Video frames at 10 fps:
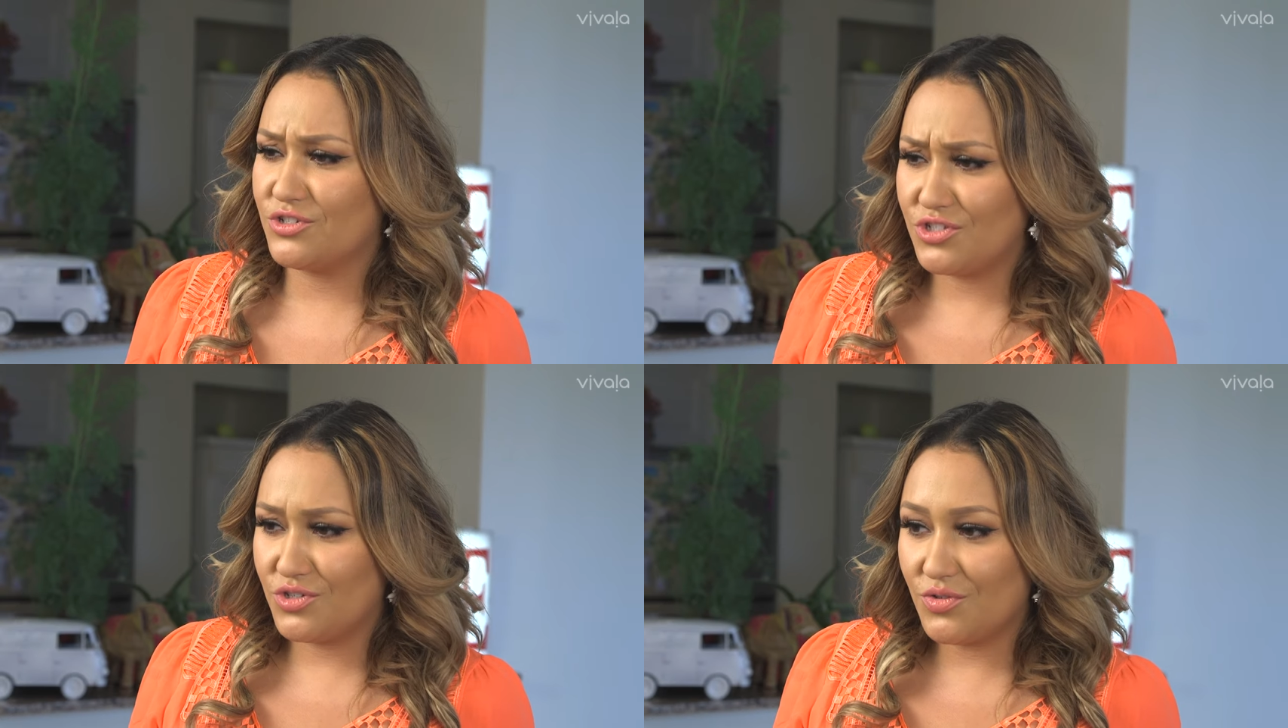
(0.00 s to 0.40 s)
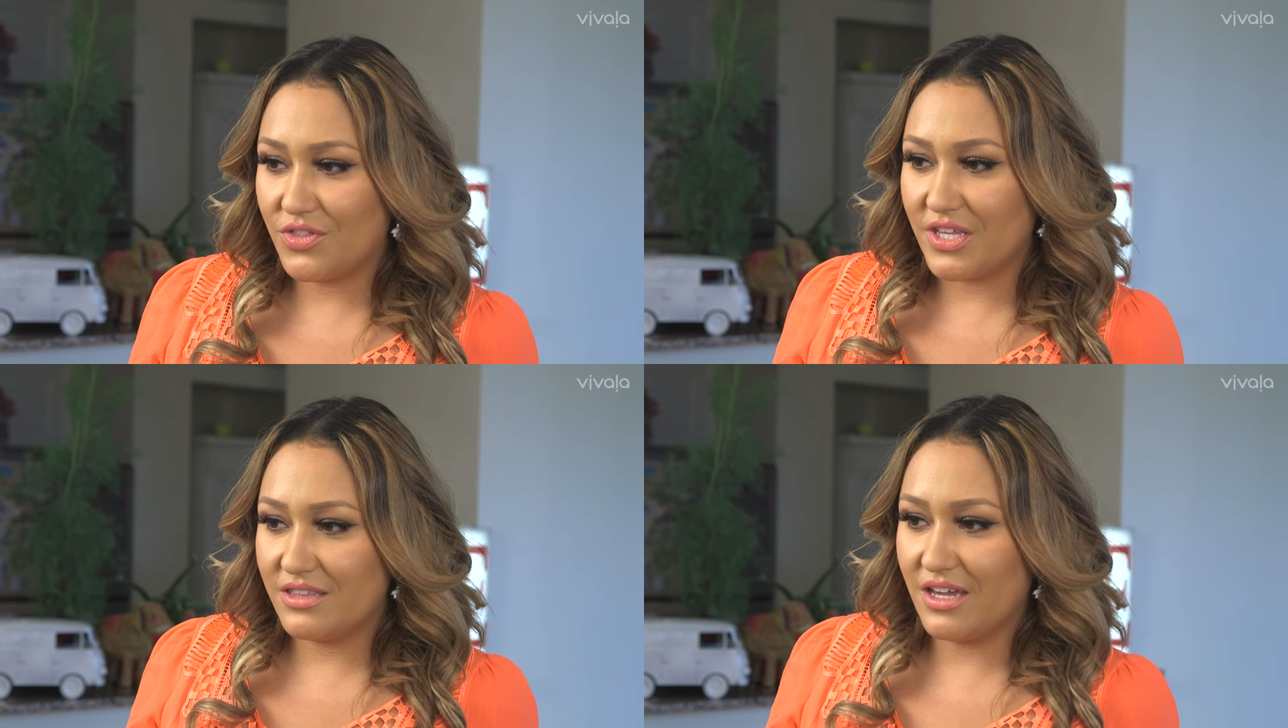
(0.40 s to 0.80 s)
So do you
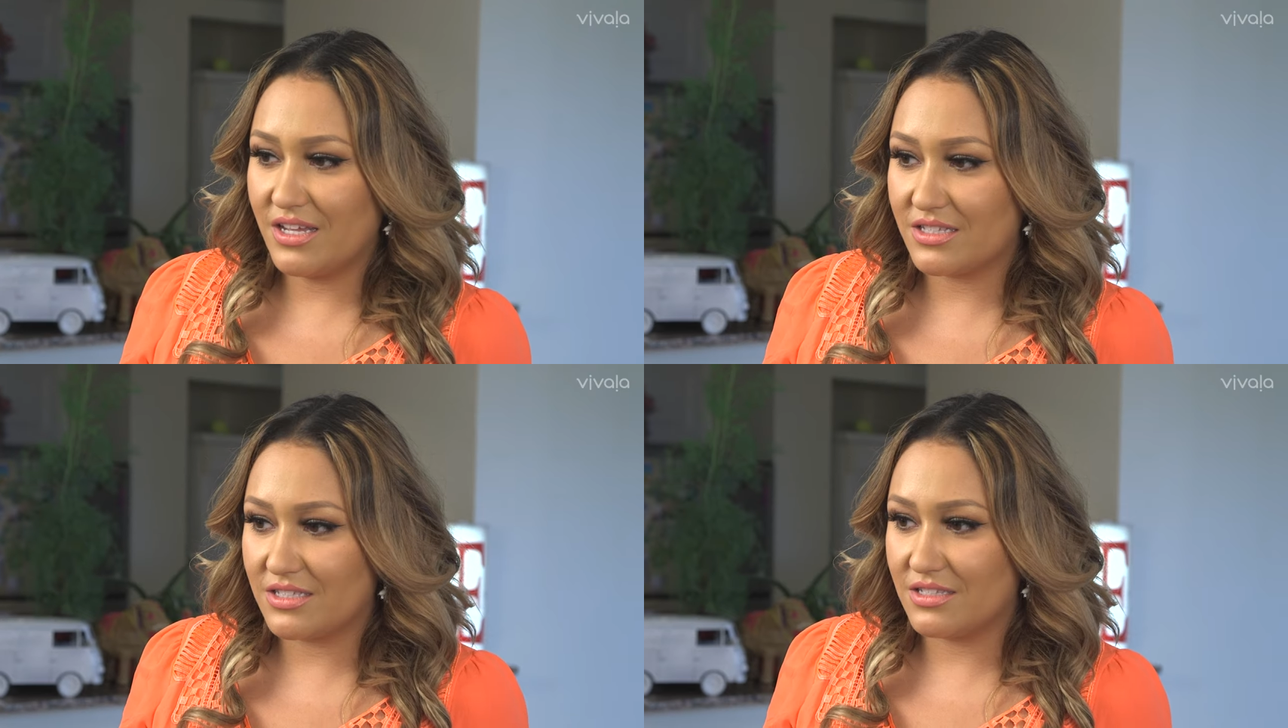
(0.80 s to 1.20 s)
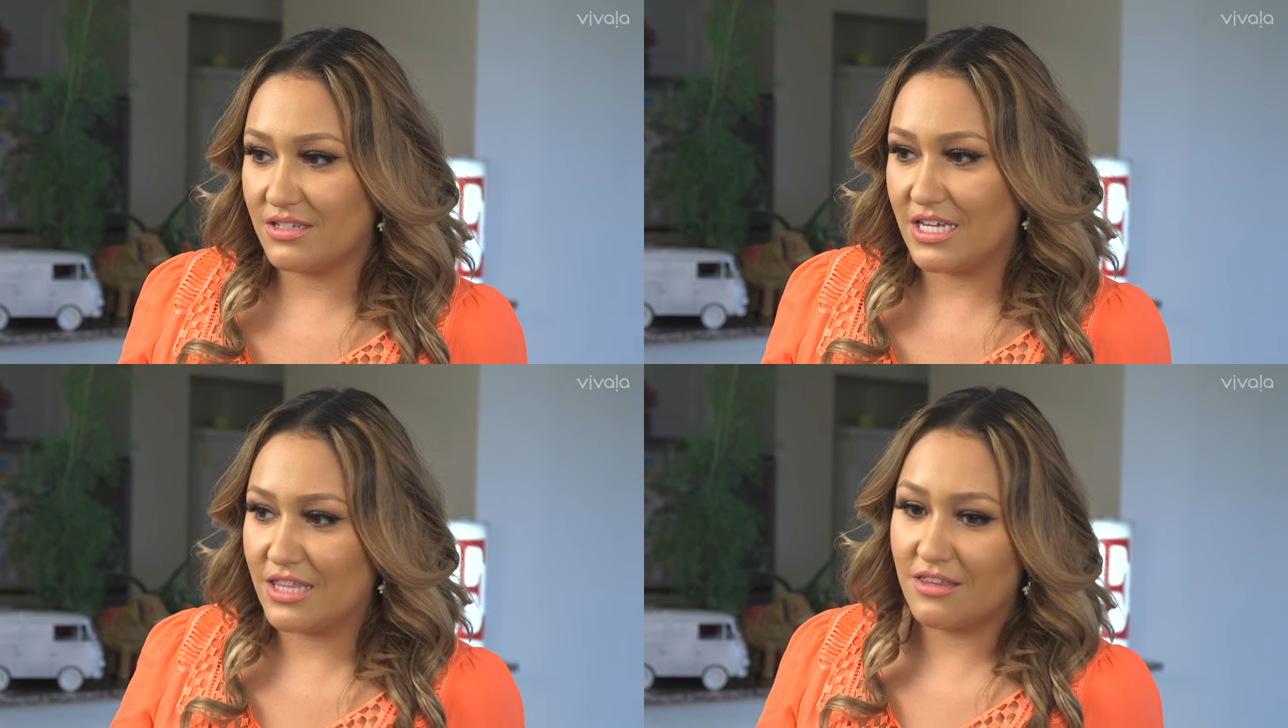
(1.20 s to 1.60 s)
think that it's
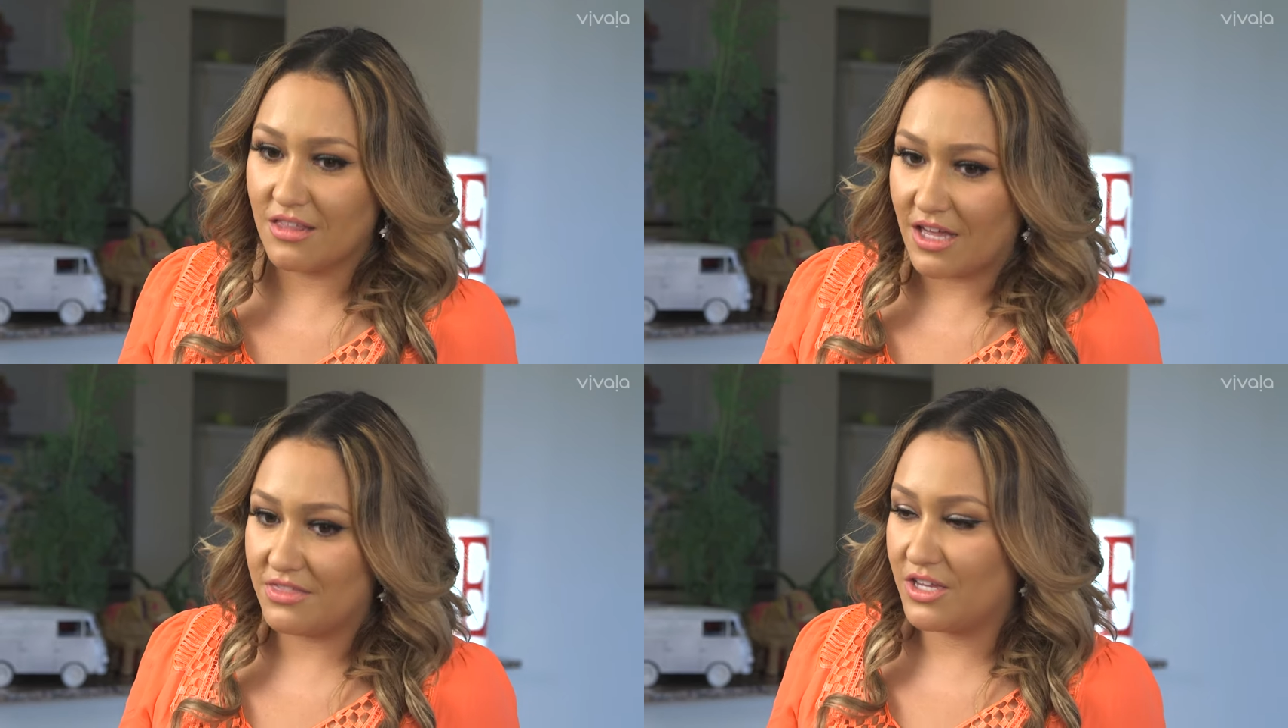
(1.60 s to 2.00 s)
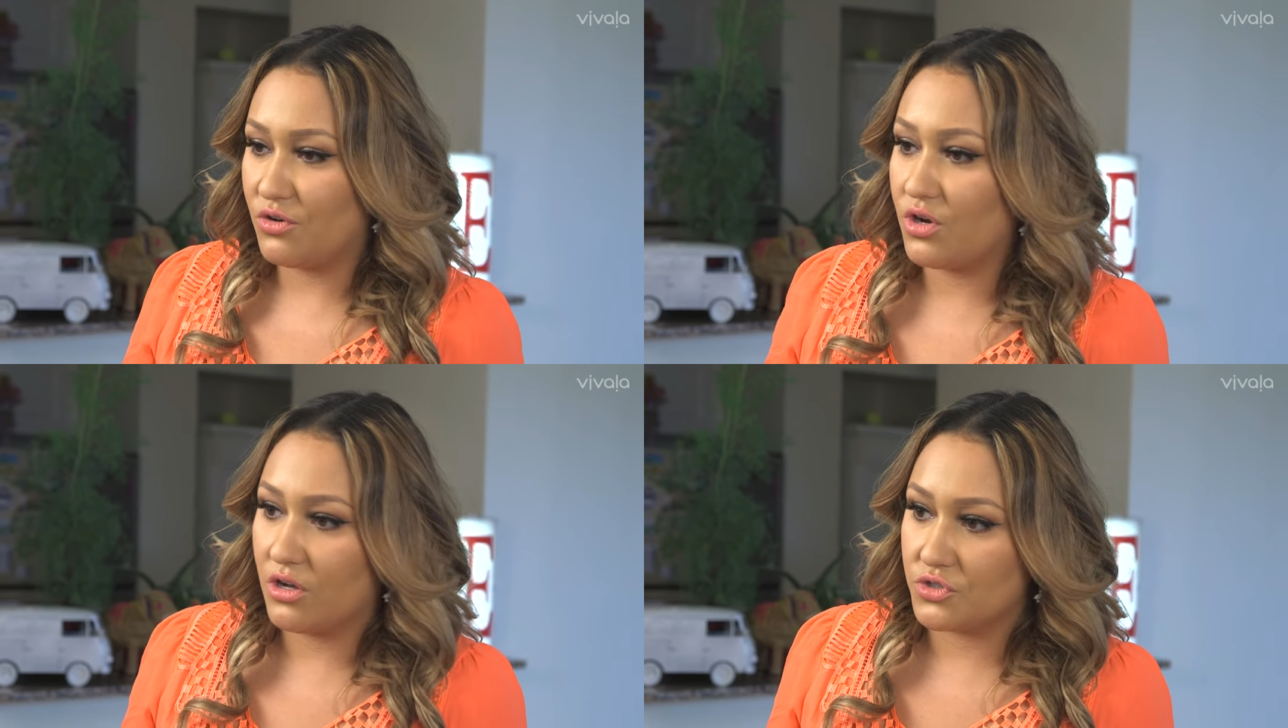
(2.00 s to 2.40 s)
in the
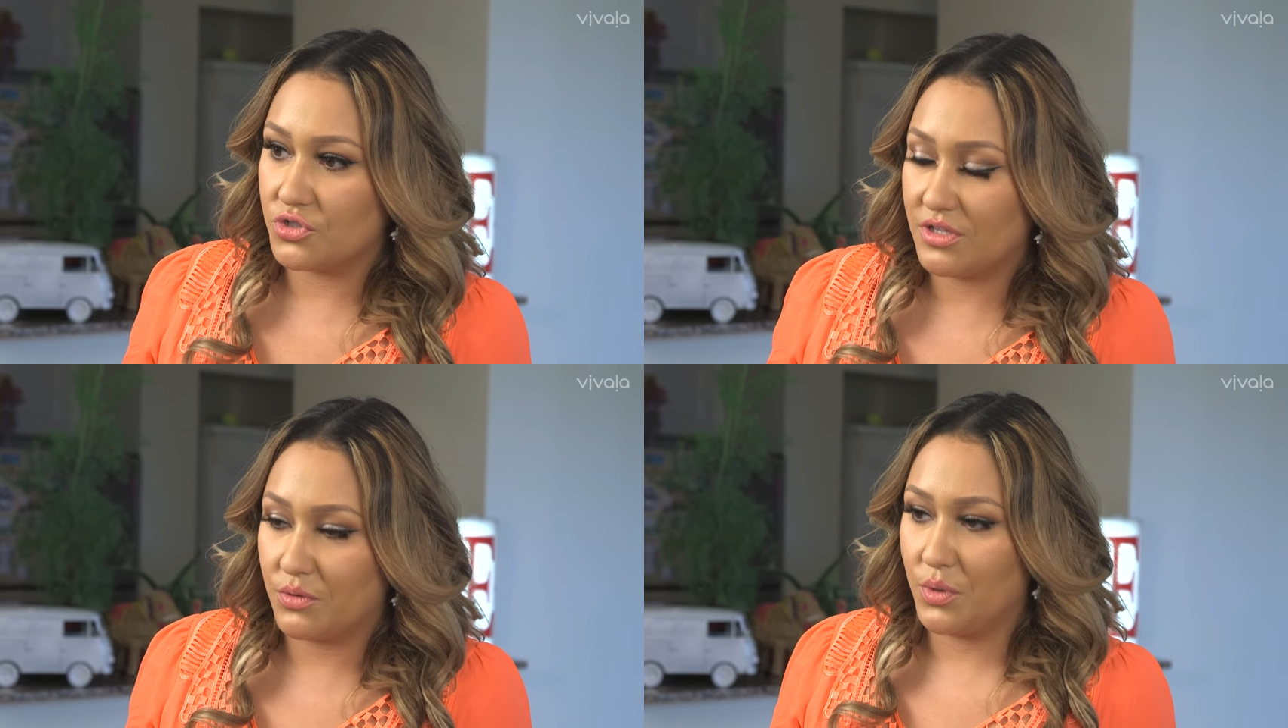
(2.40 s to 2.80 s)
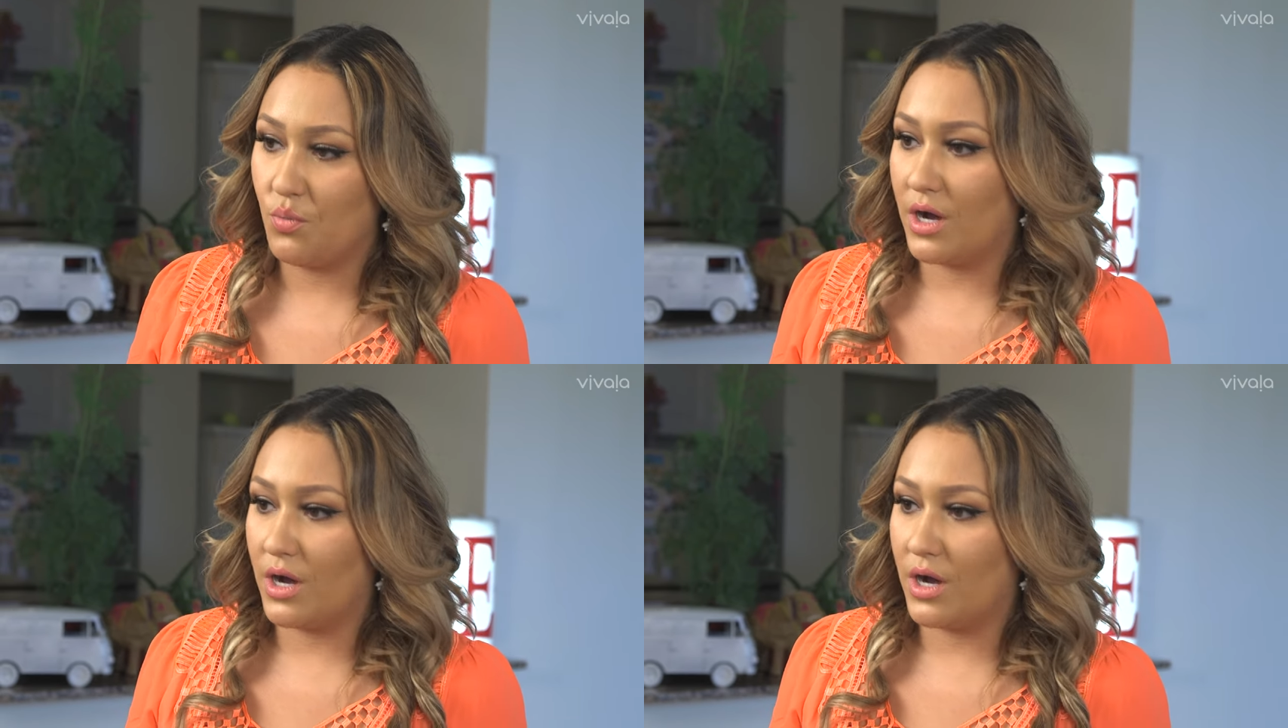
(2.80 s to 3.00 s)
Latino culture that we